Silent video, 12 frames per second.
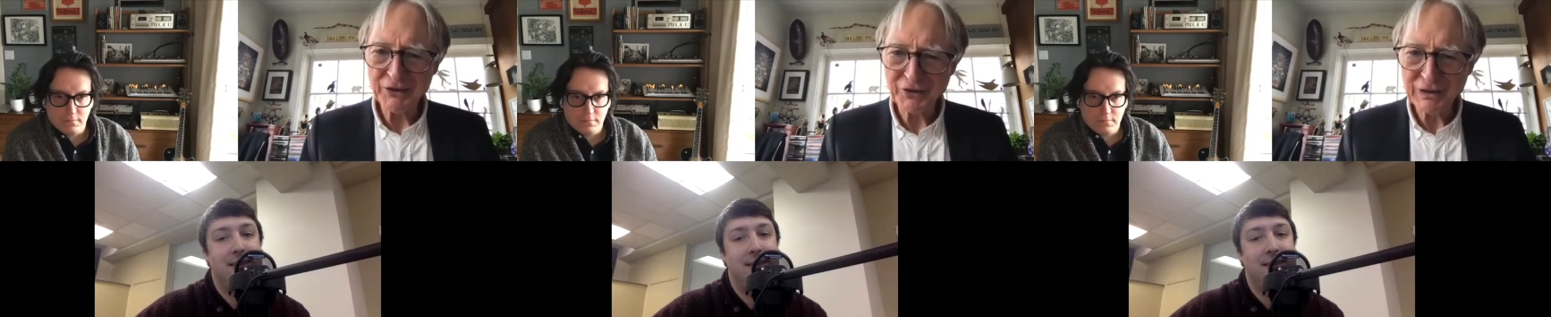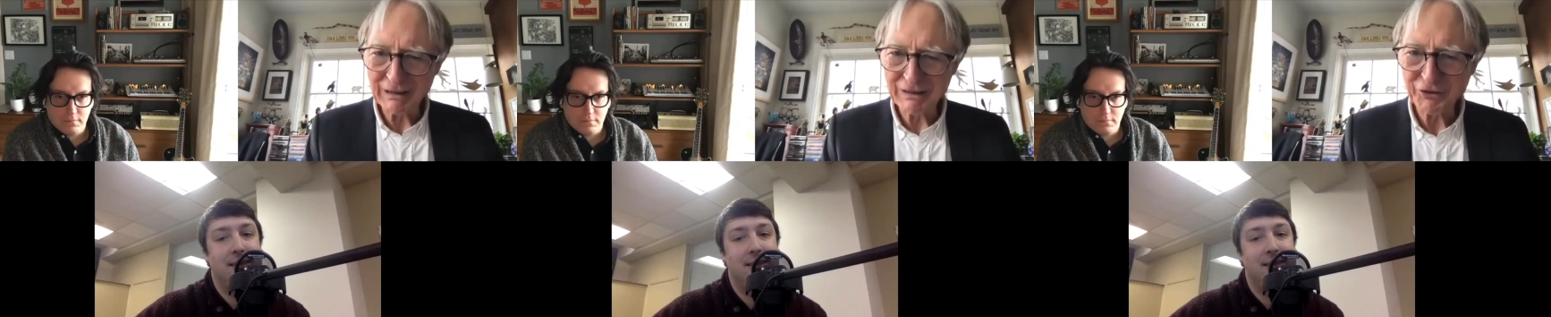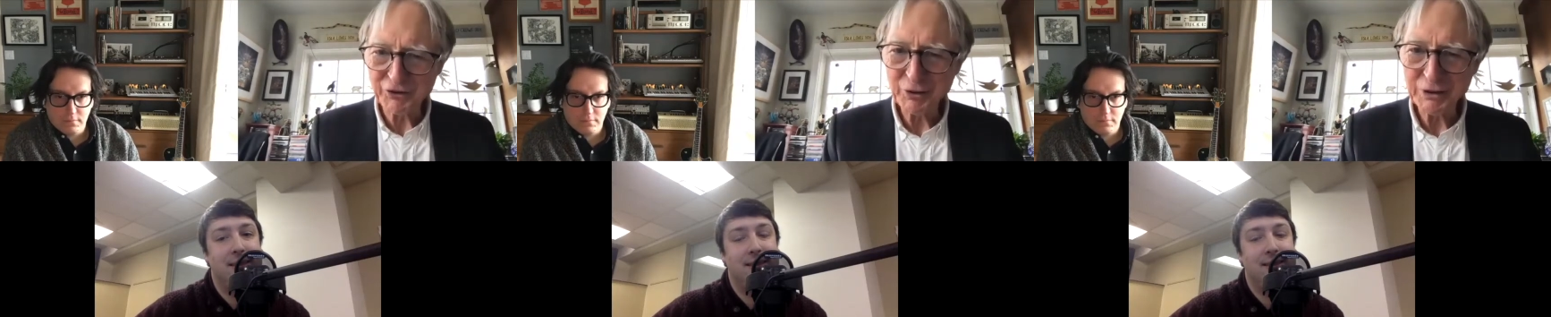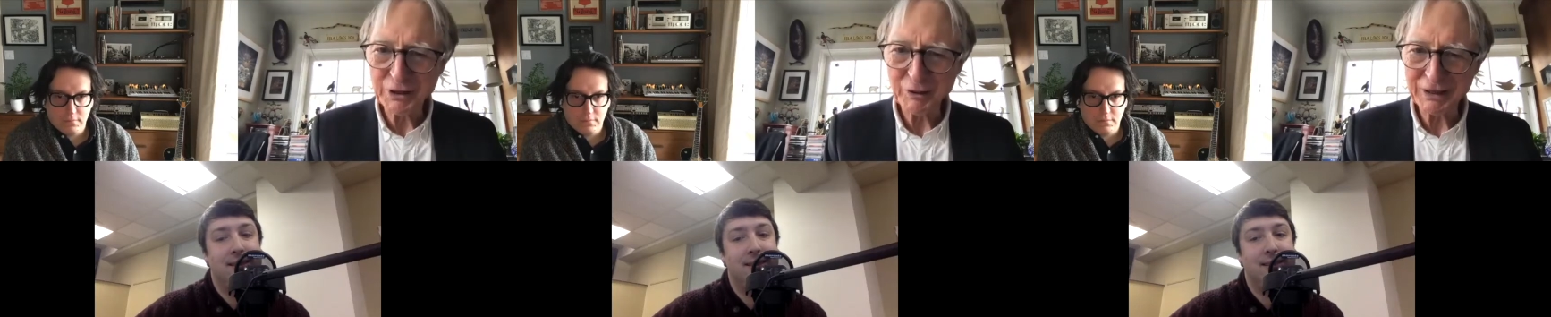Speaker 1: little
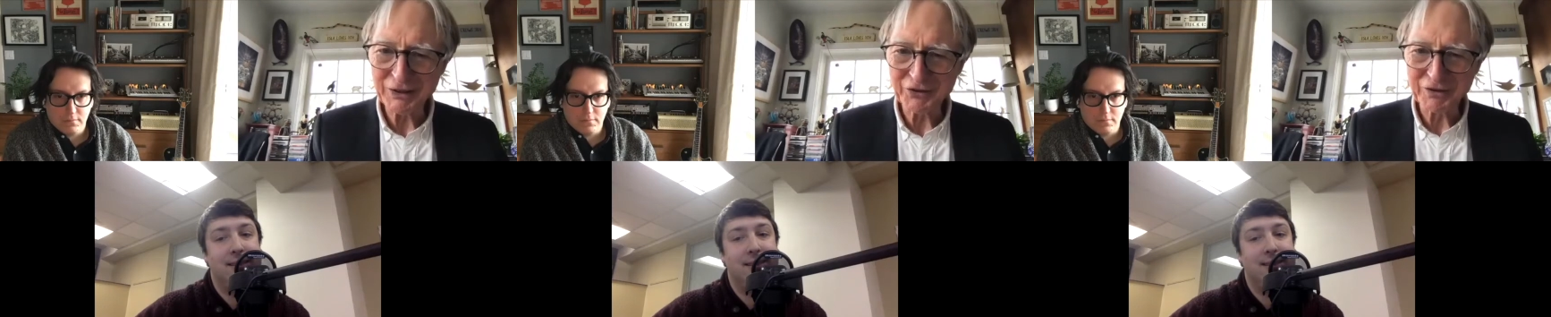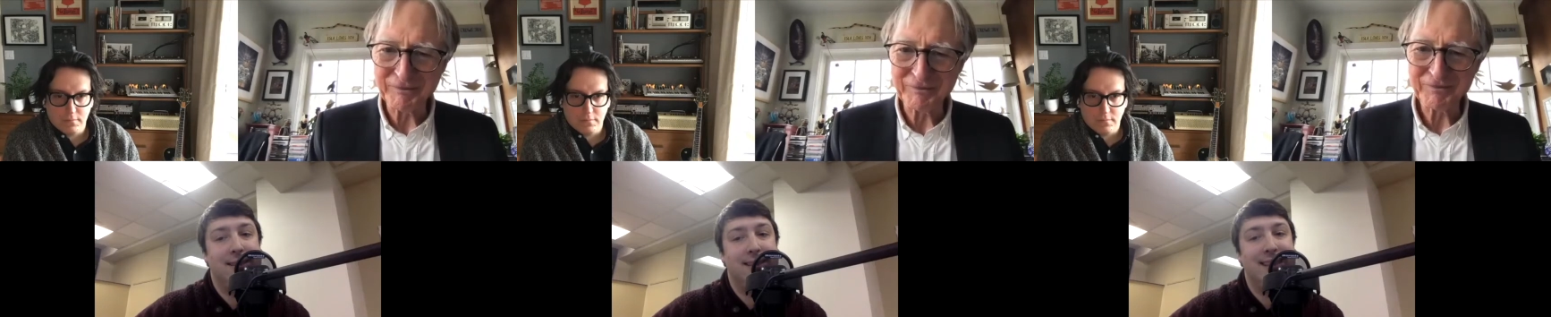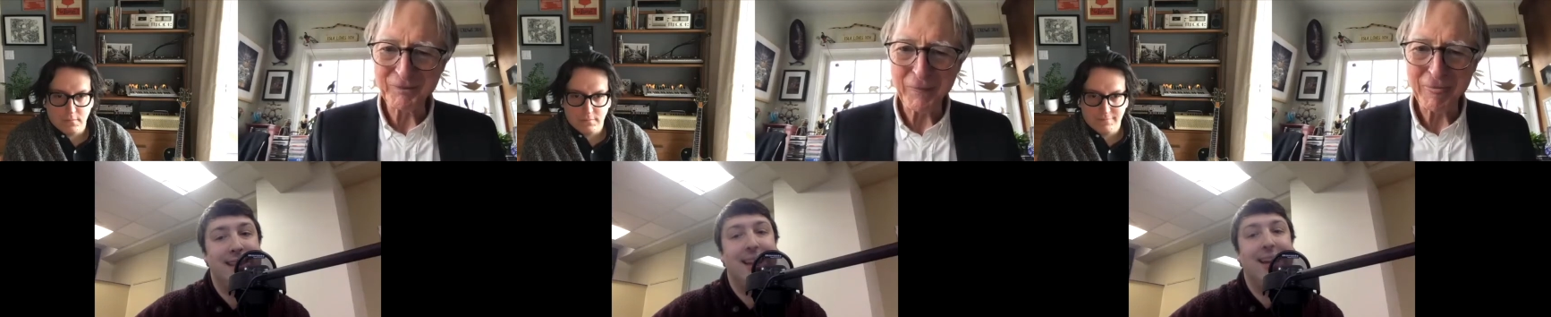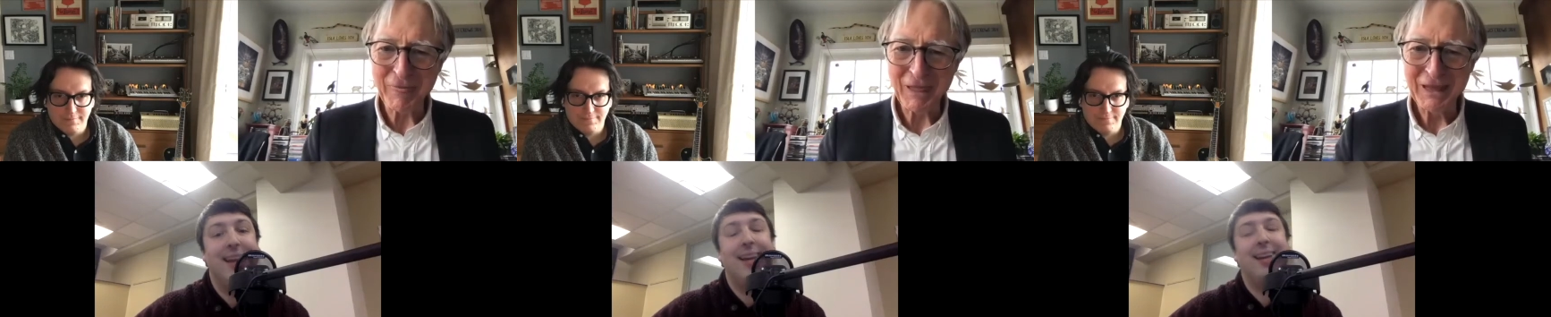studio is
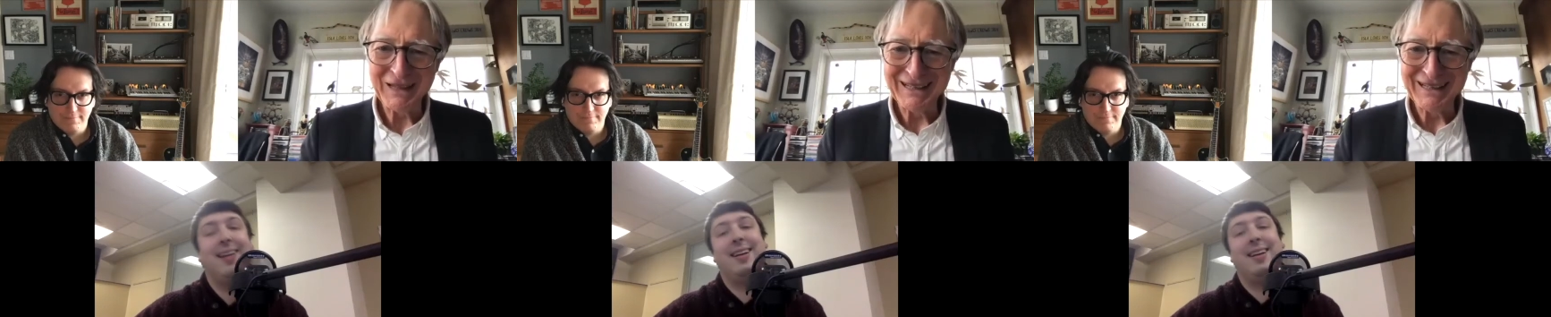huh.